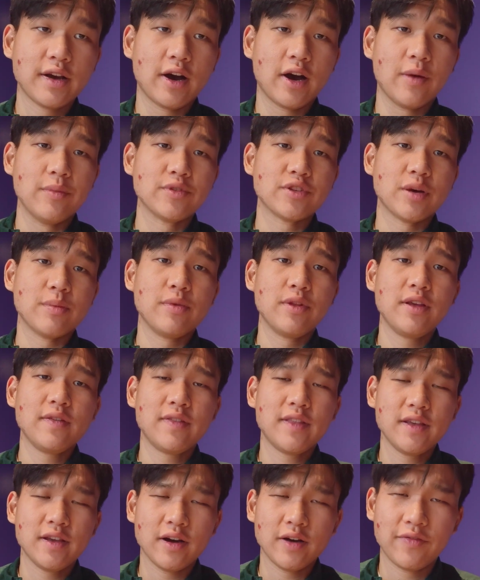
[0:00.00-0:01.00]
So I
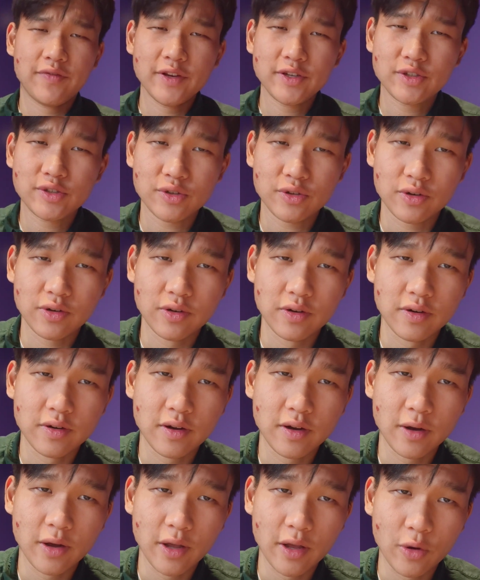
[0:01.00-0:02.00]
believe the
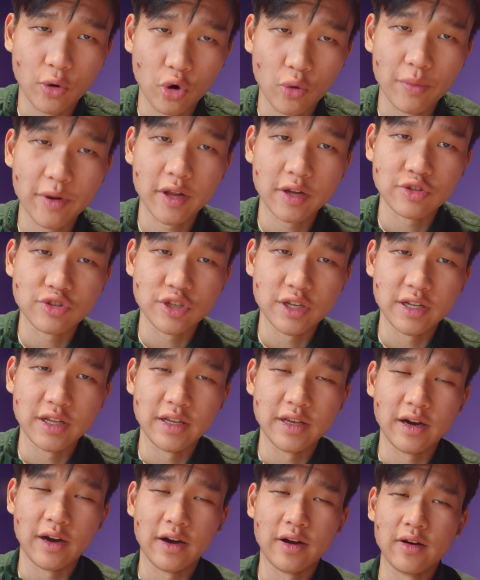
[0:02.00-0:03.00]
official incorporating
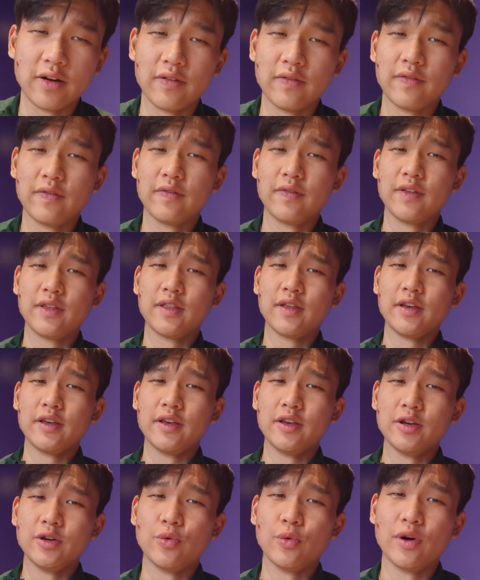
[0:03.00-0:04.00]
treaty of the
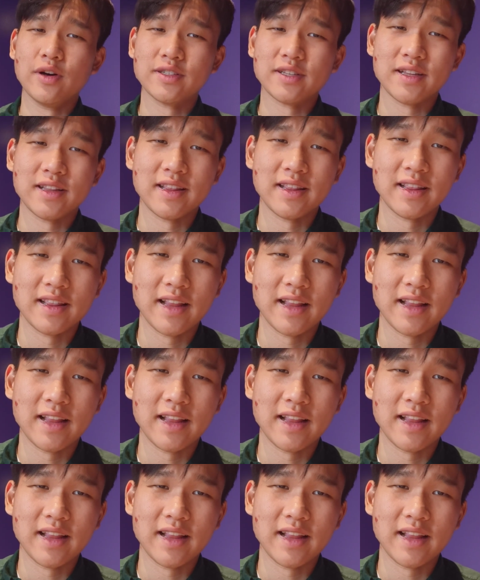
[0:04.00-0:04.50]
EU was